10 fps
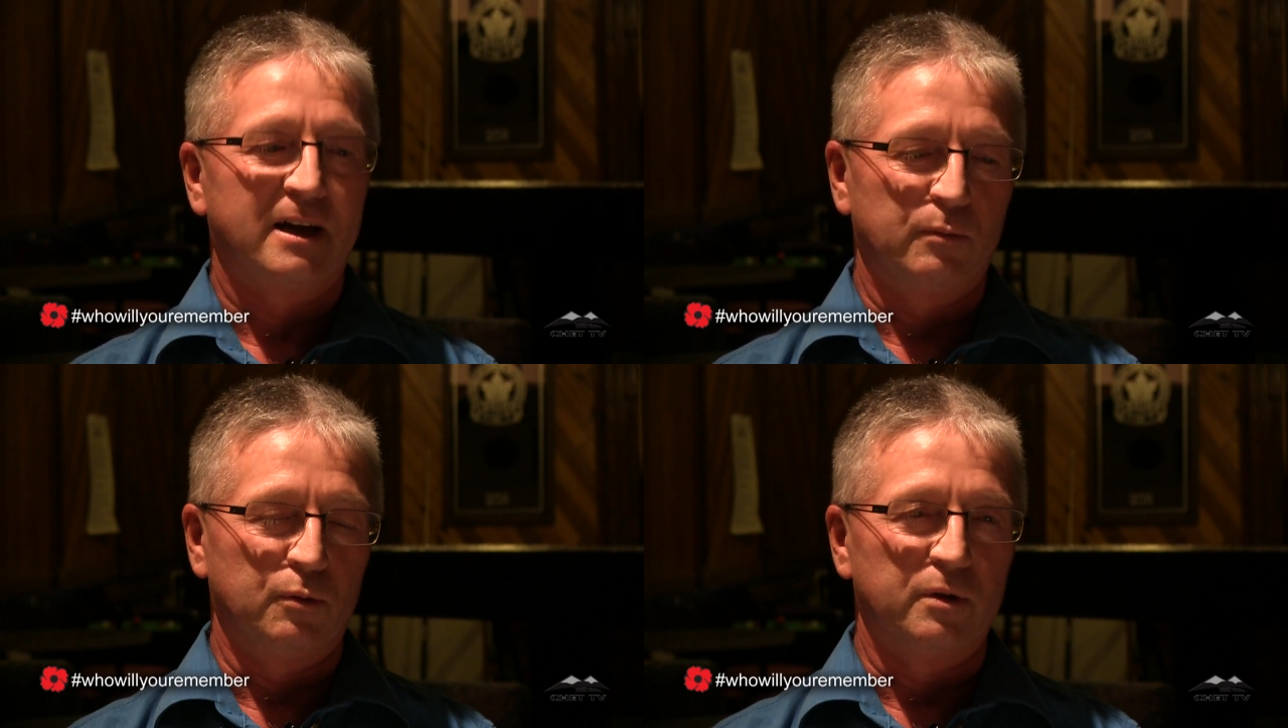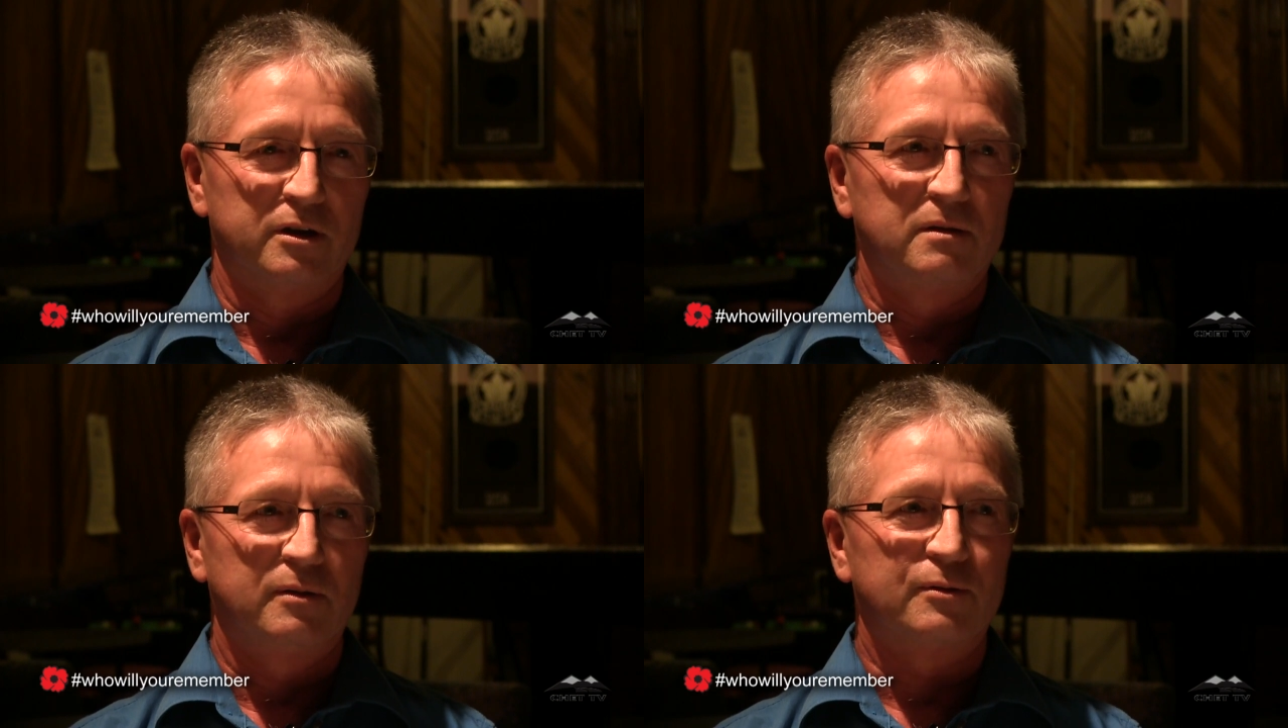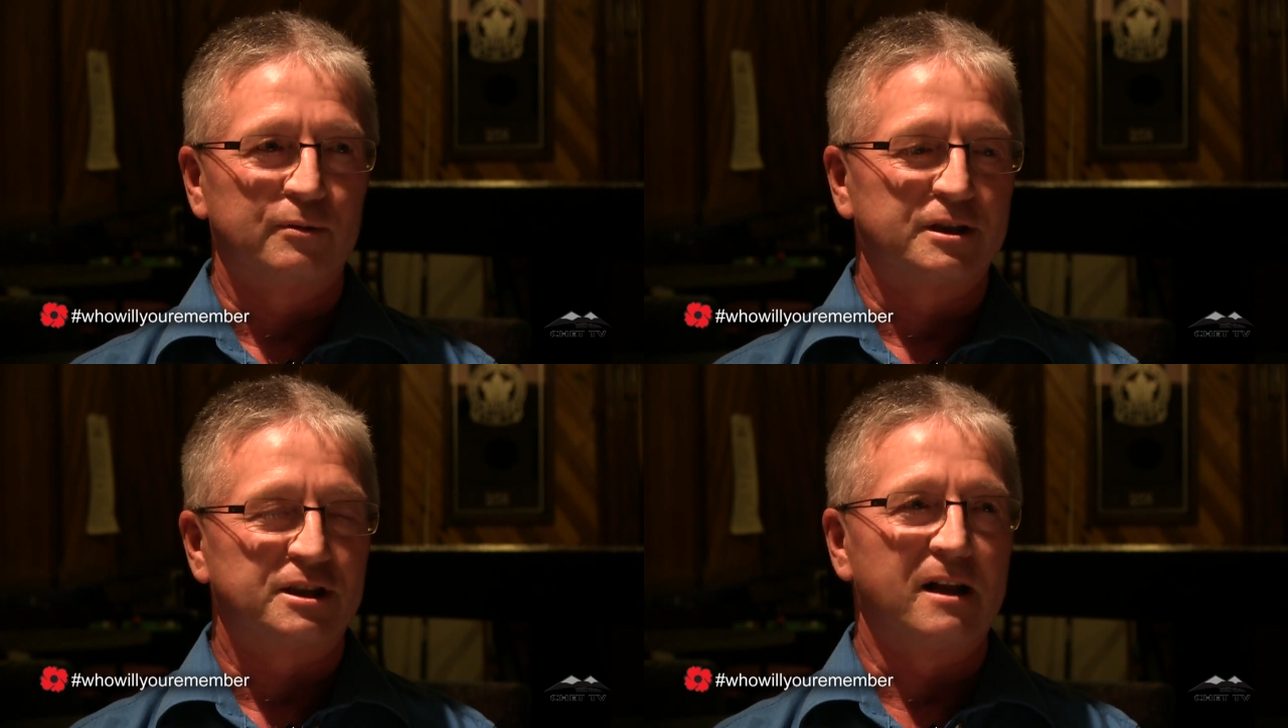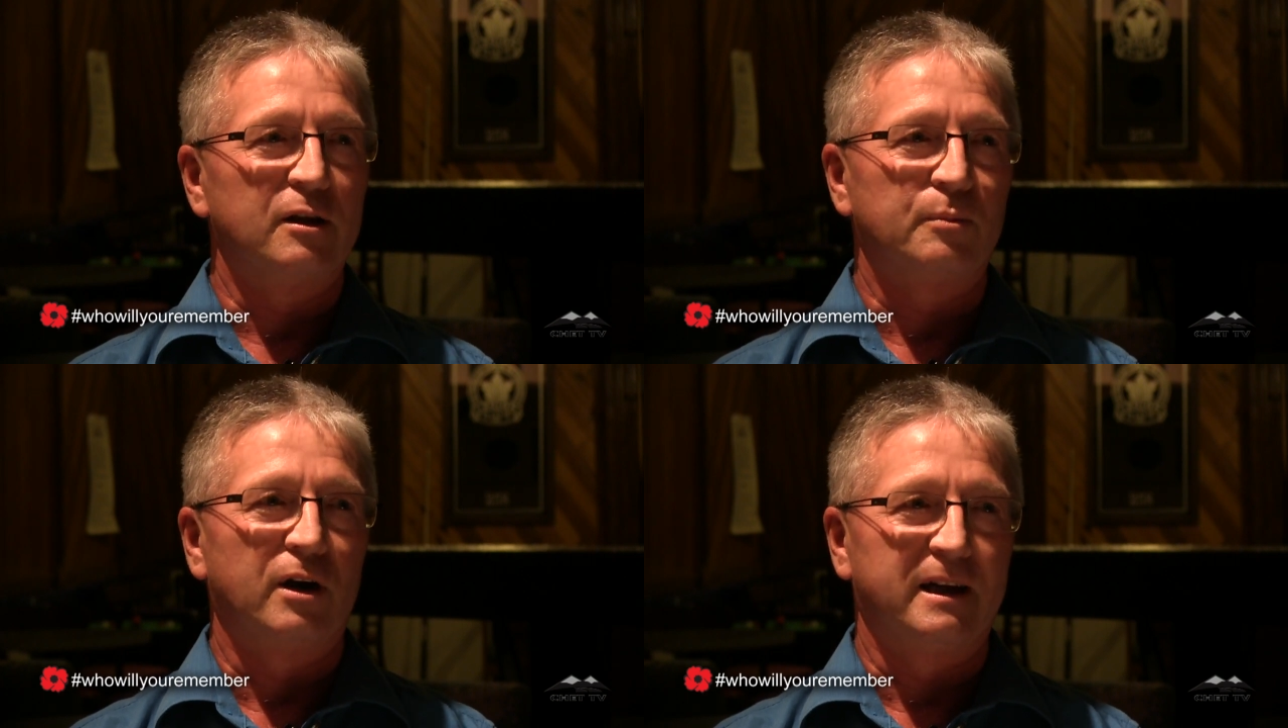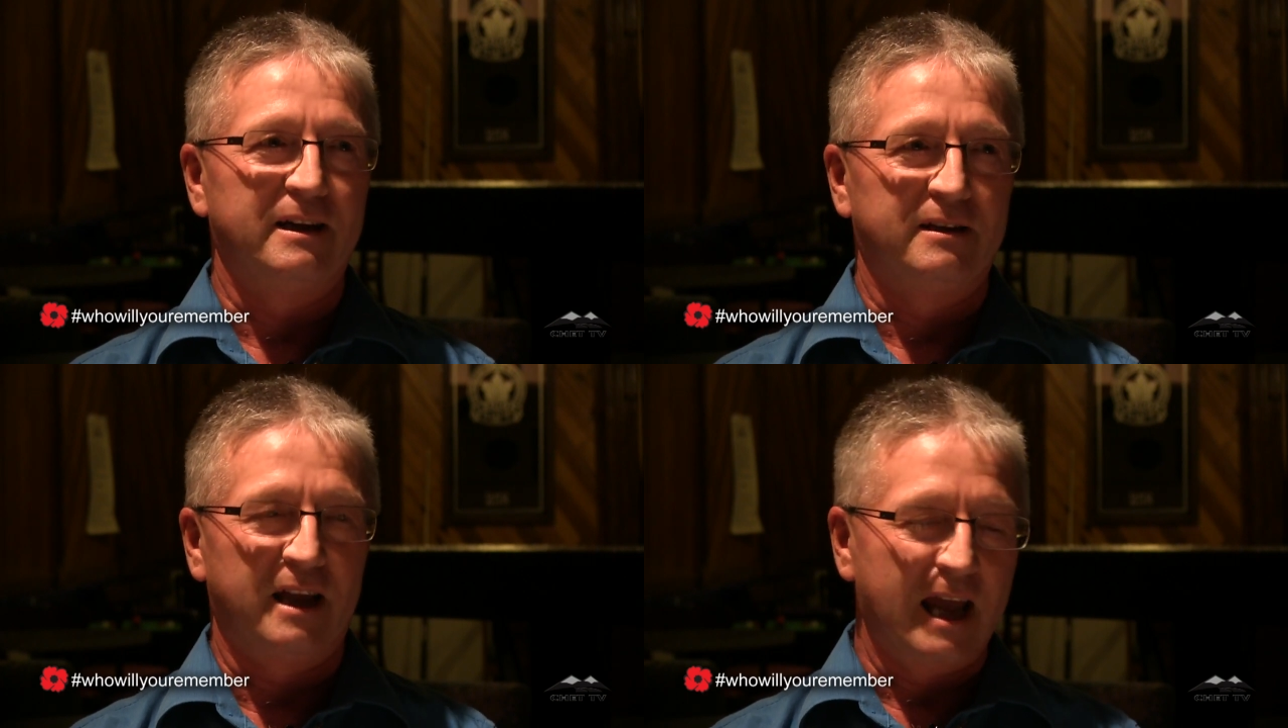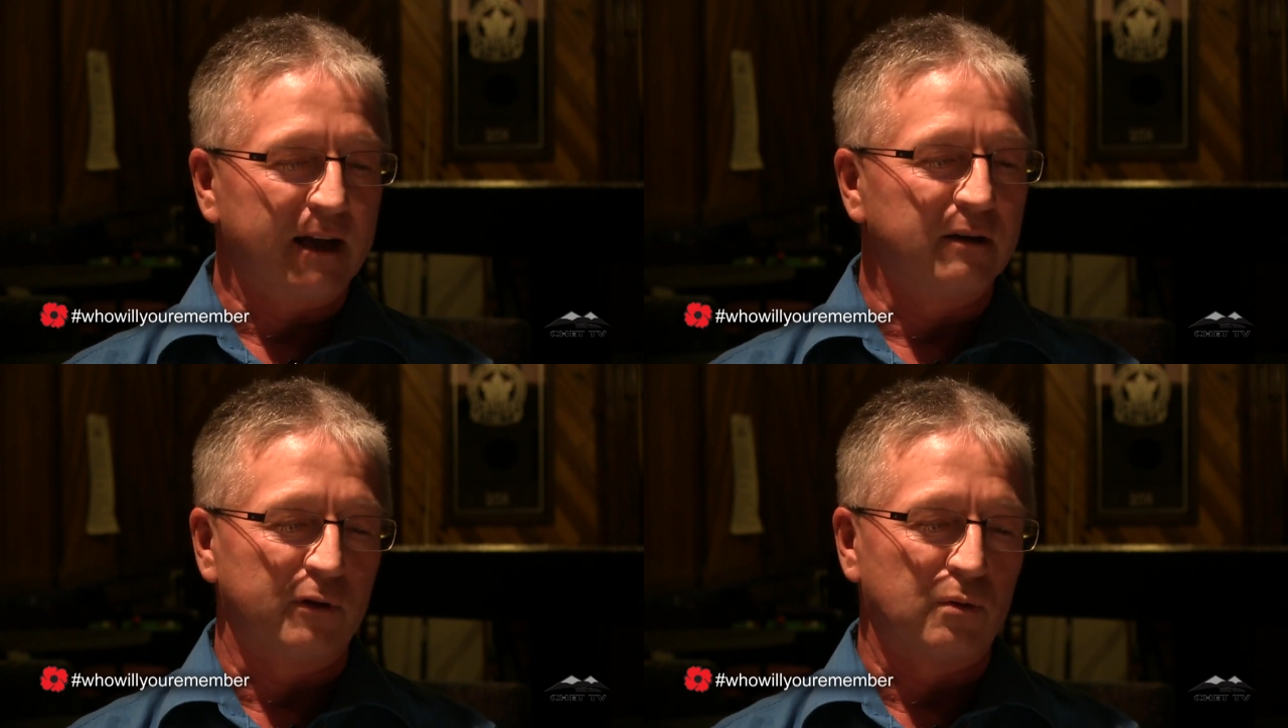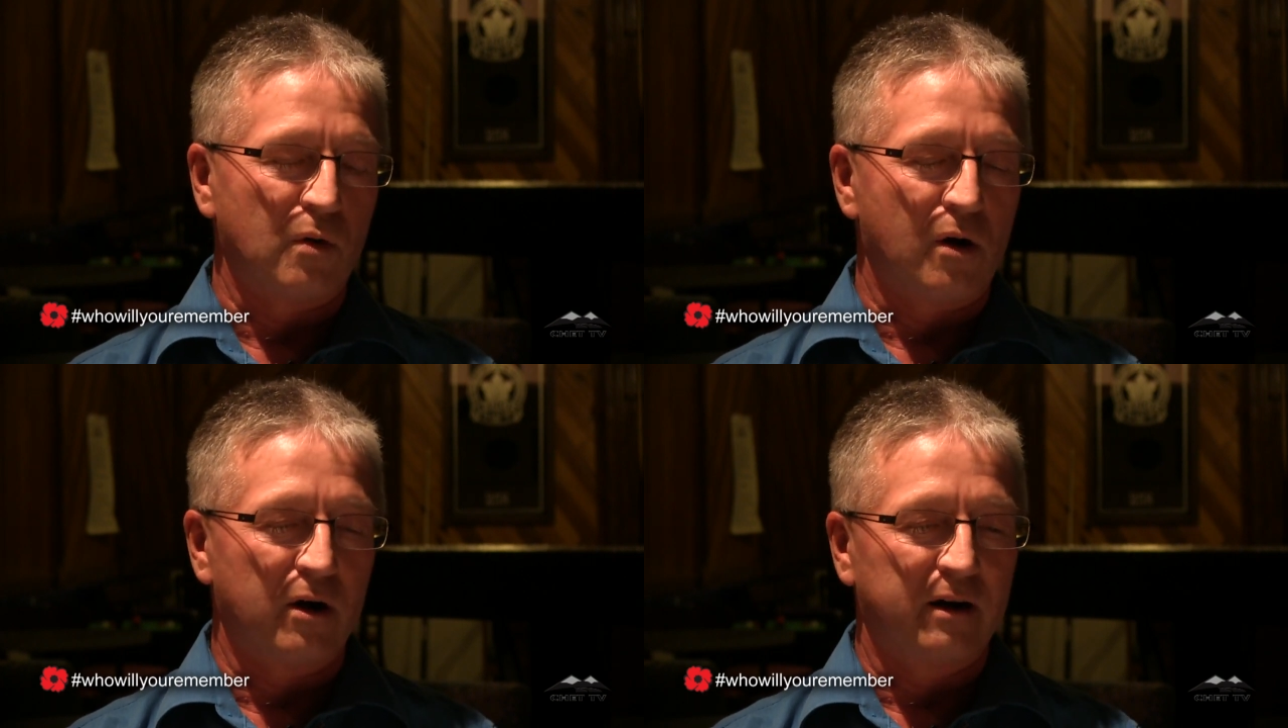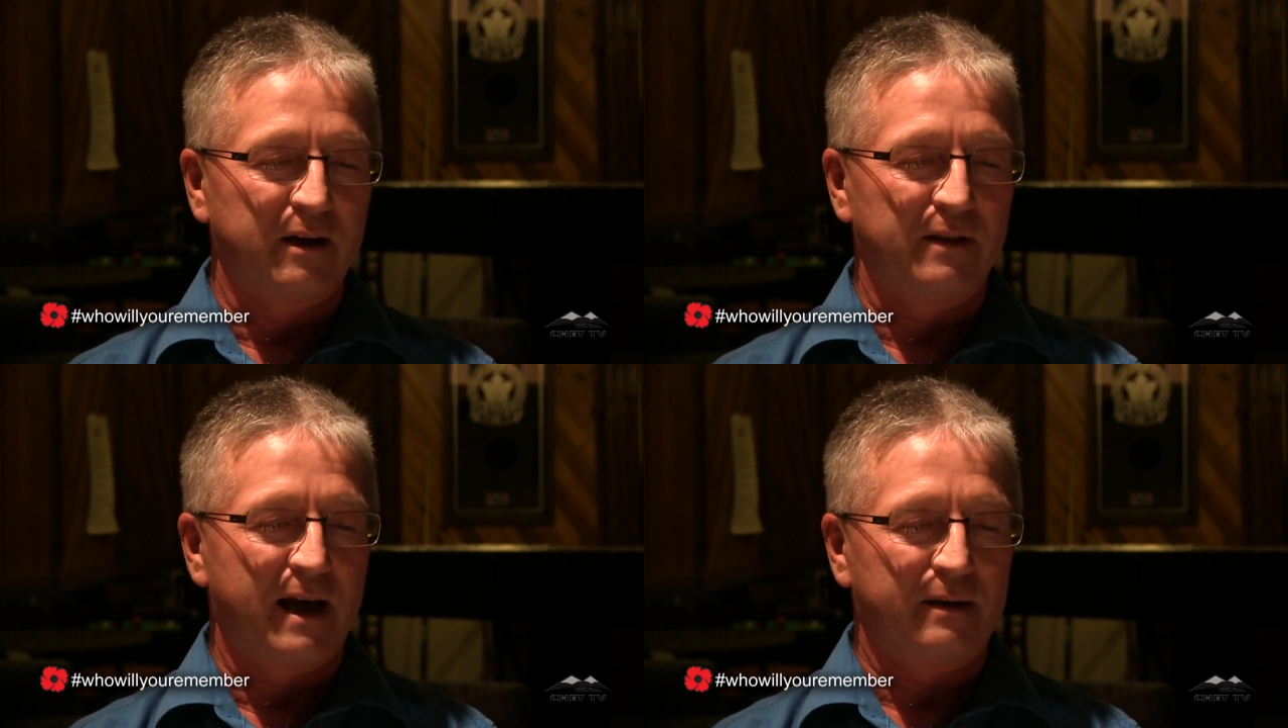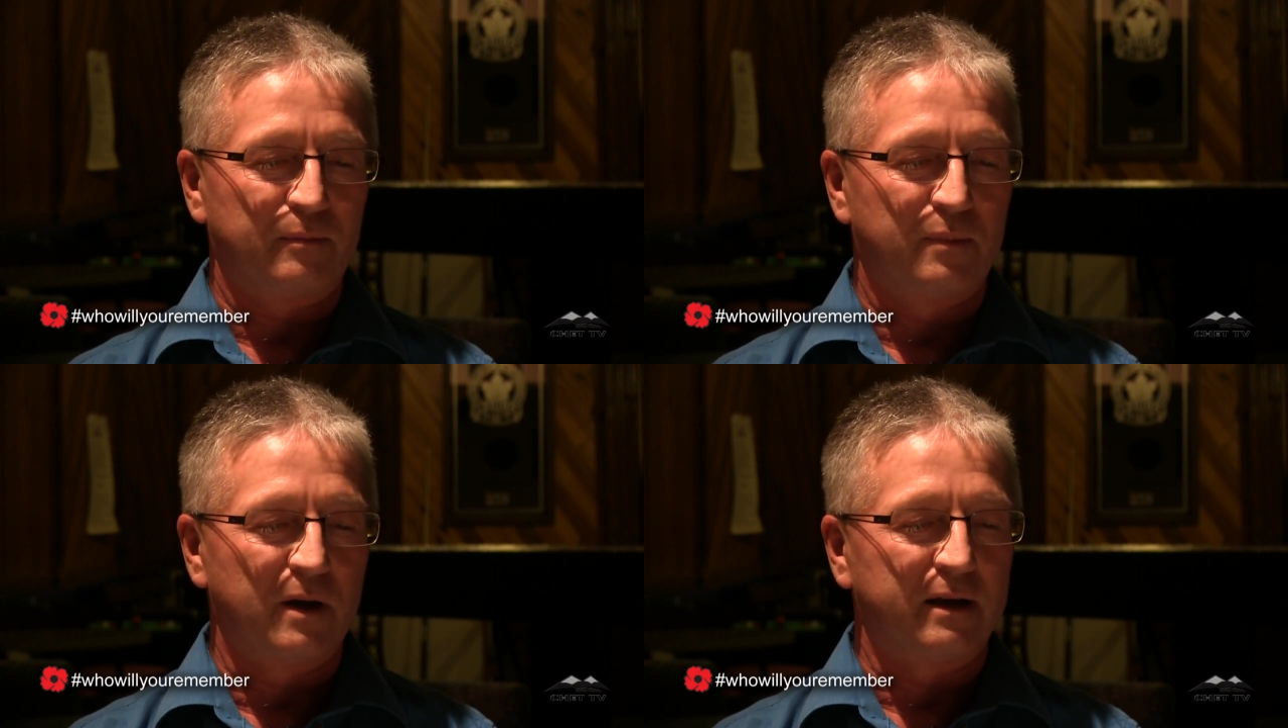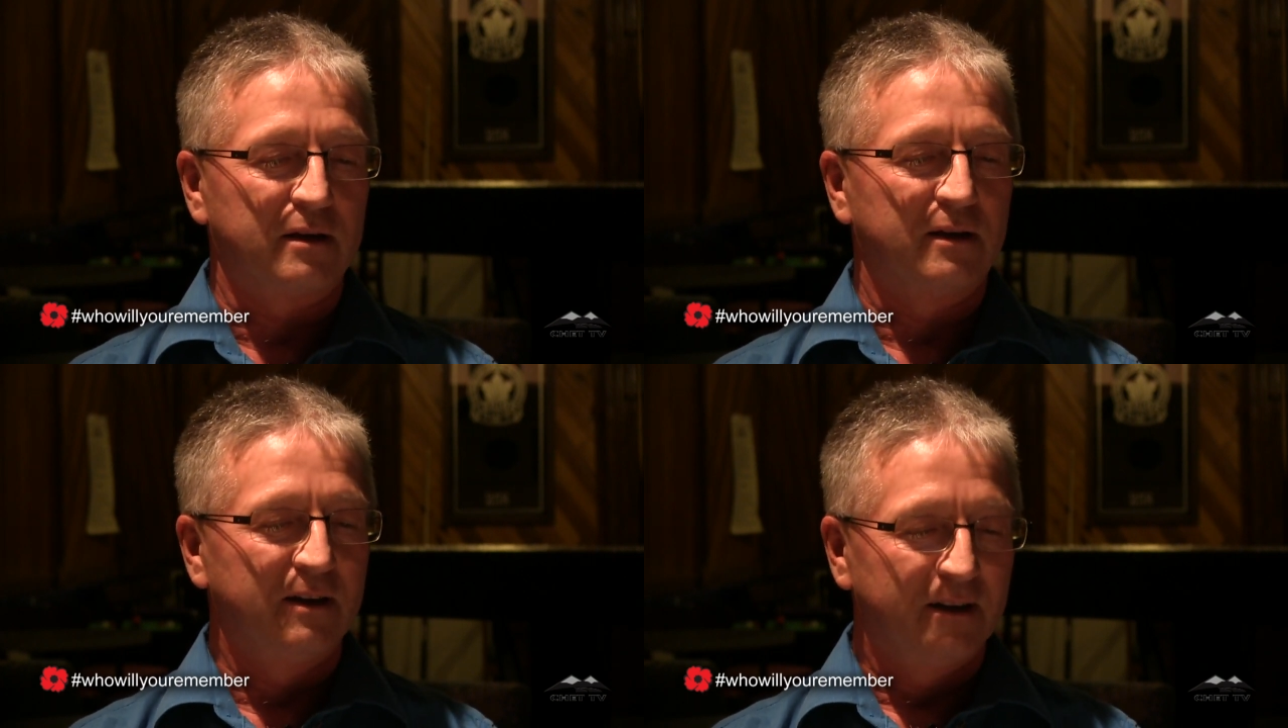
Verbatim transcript: I mean, we're, we're celebrating the end of a war and that, but